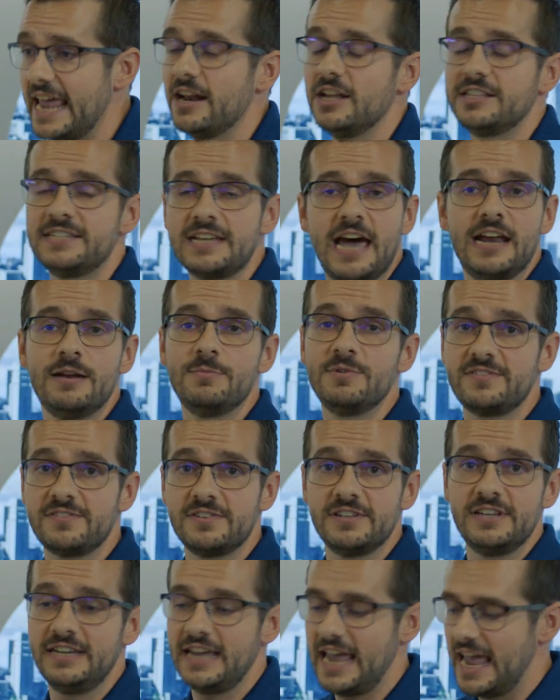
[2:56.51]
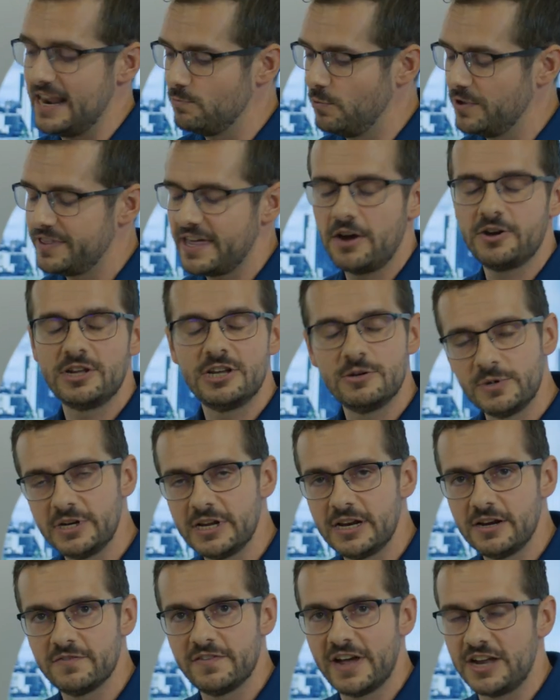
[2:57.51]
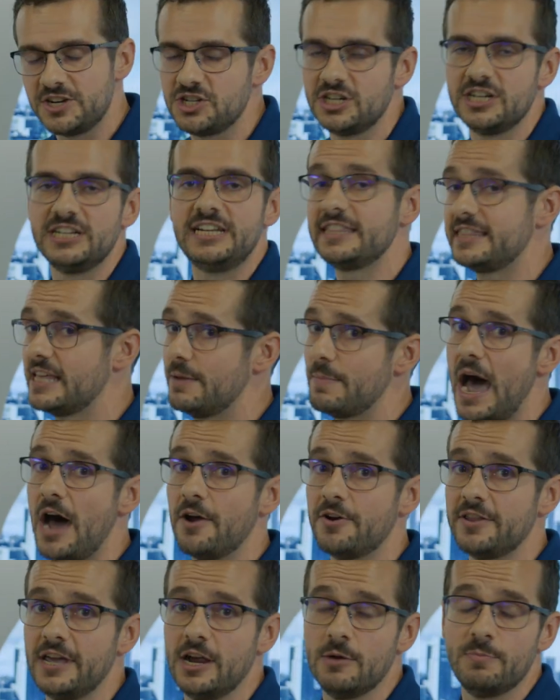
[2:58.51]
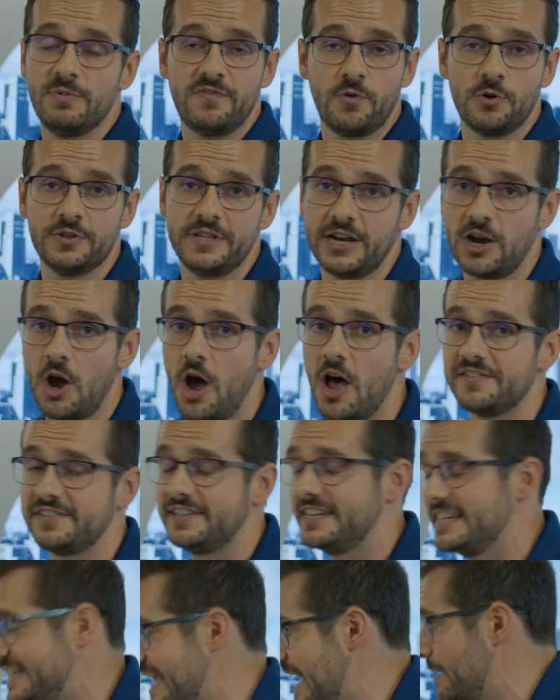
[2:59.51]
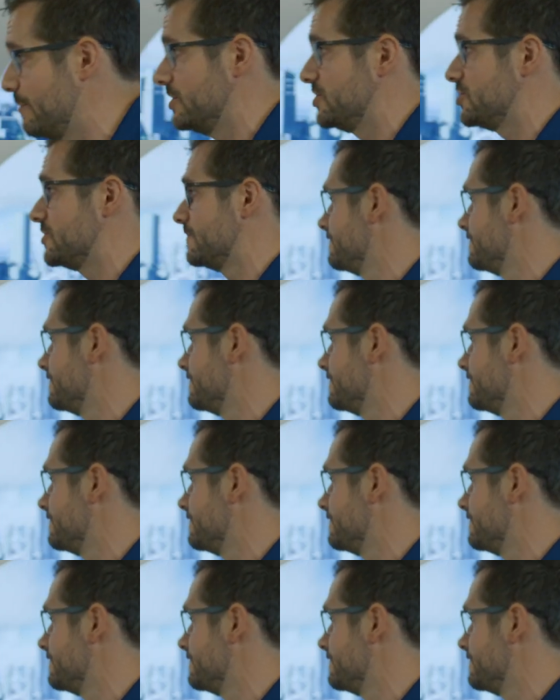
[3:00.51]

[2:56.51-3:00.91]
and autonomously and without human intervention get them out of there before they cause any damage.